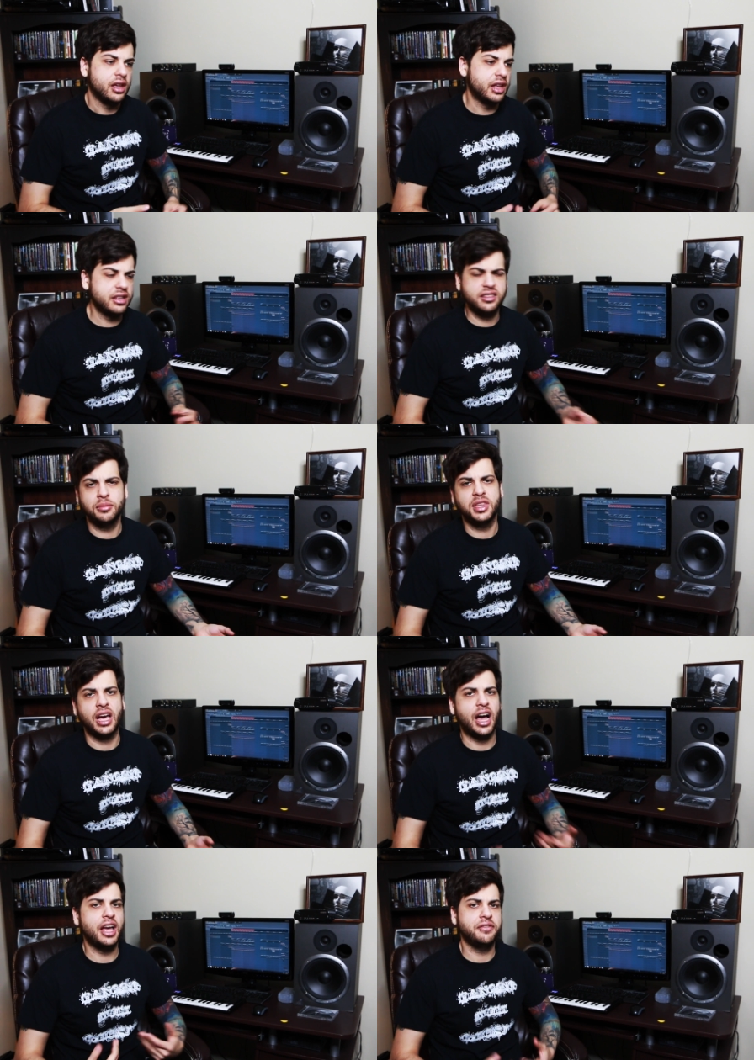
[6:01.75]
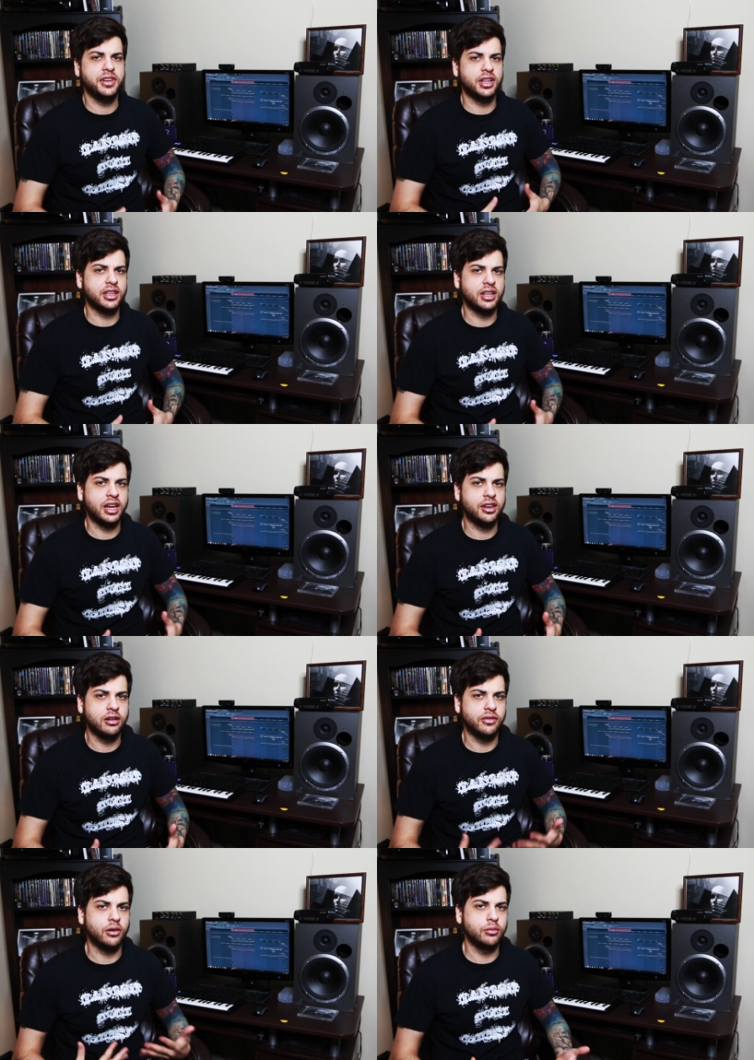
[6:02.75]
And that's something I feel like that I
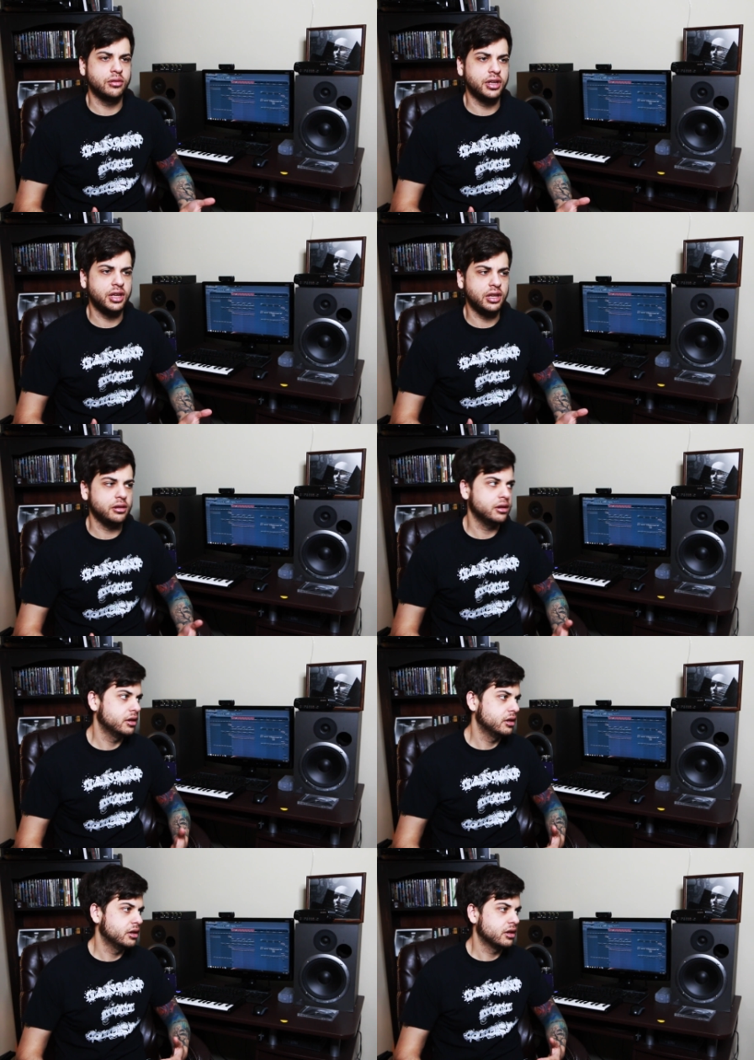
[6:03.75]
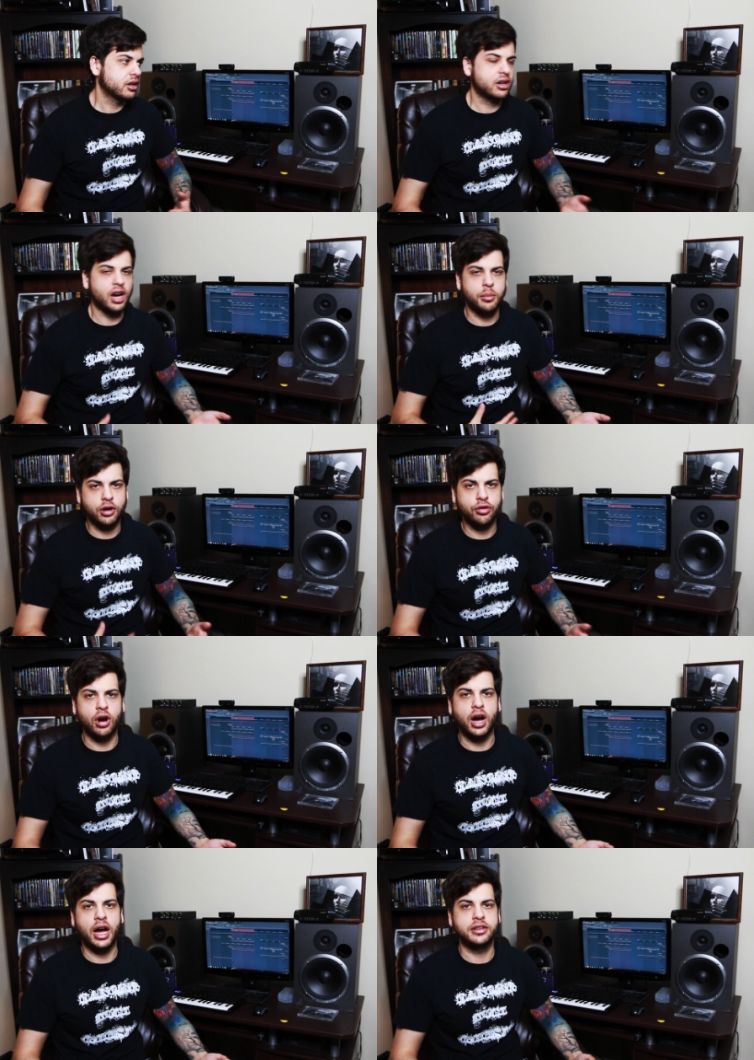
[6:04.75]
could have only come
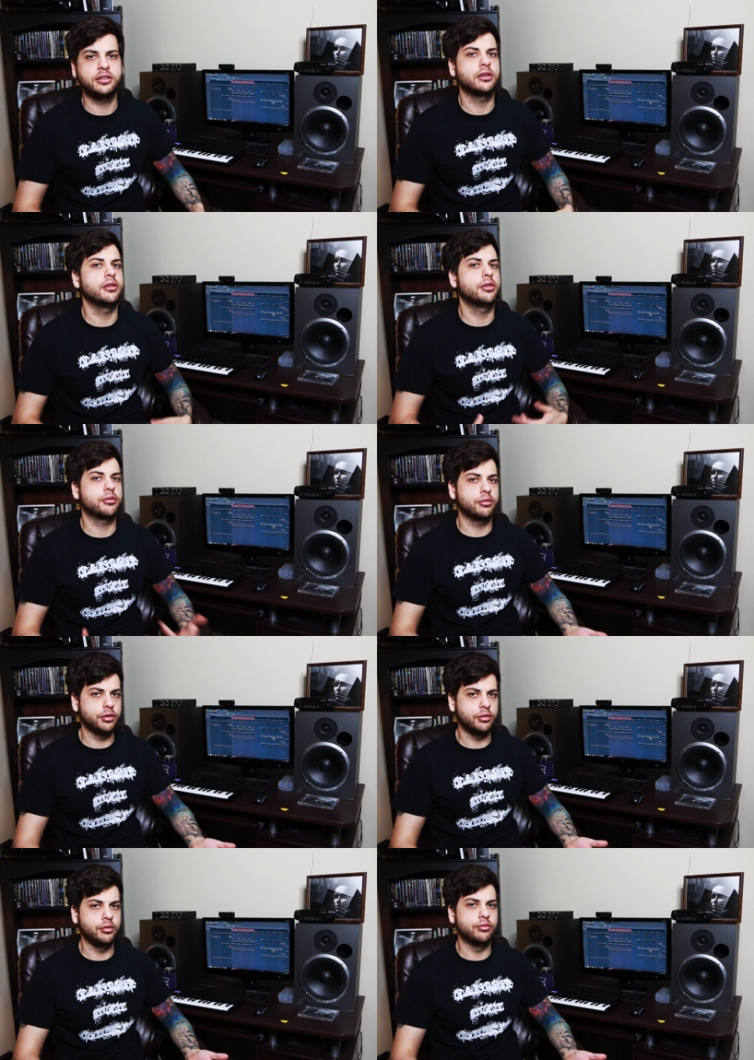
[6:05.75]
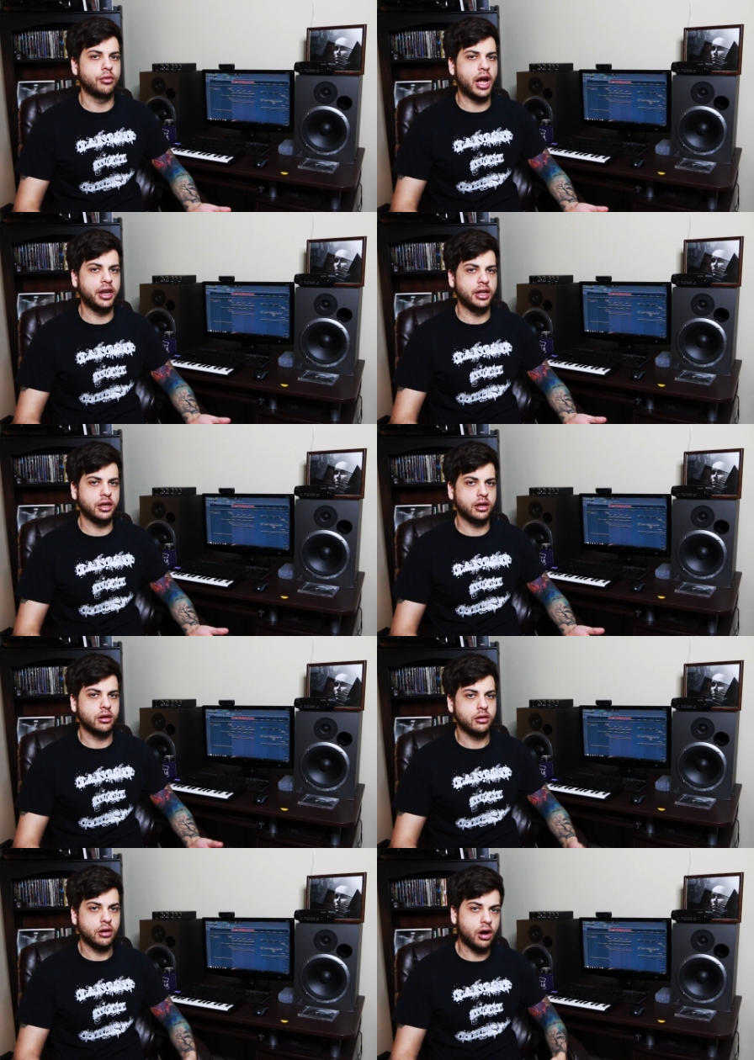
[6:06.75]
across through
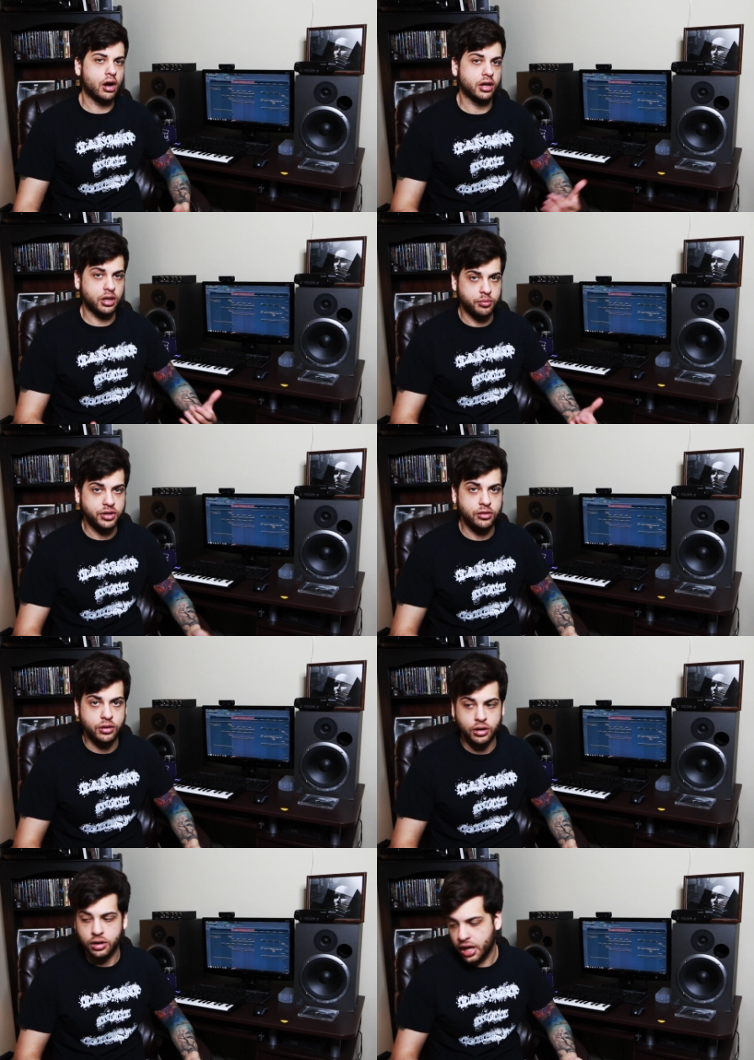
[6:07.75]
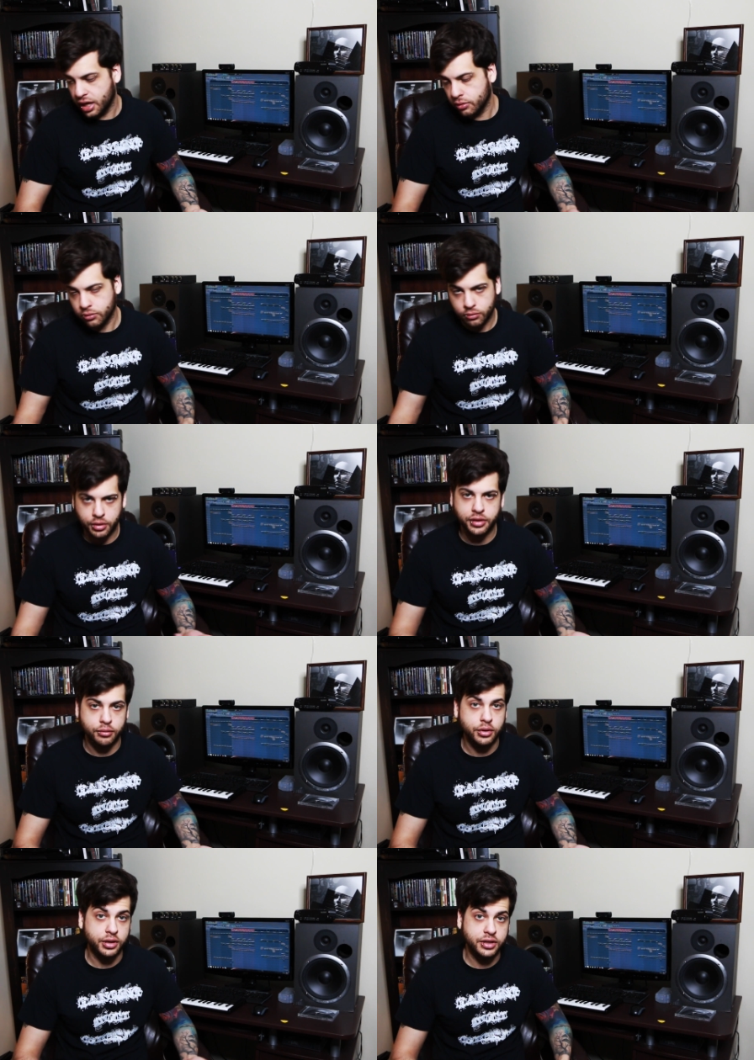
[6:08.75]
writing on a computer and
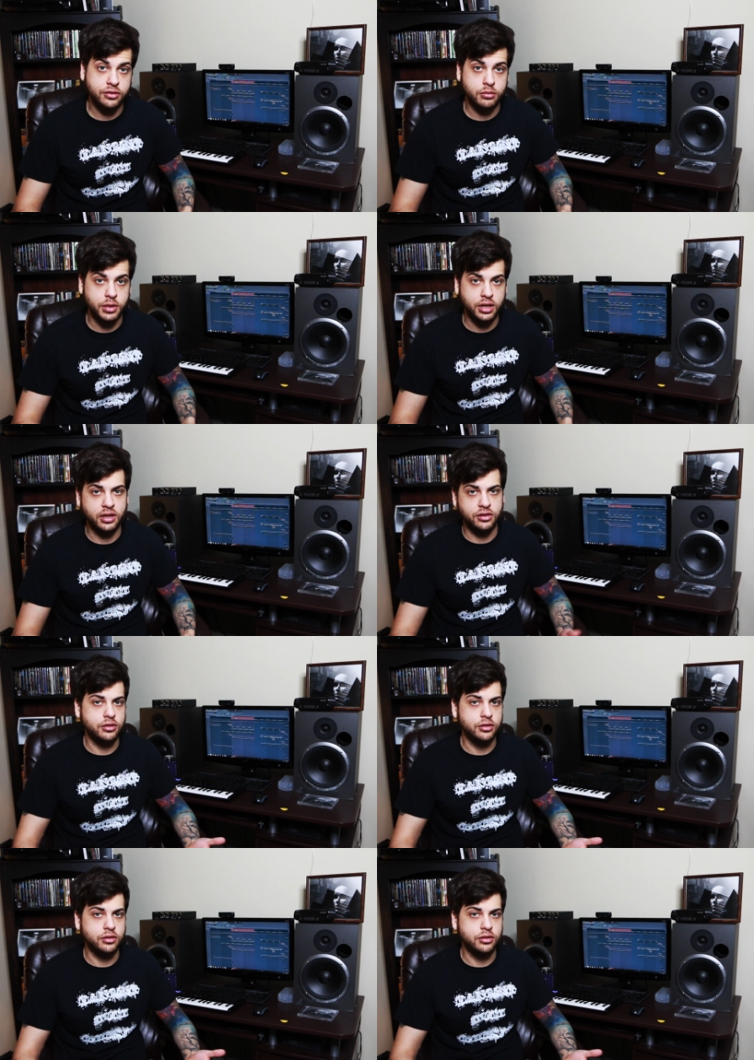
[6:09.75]
with a real instrument.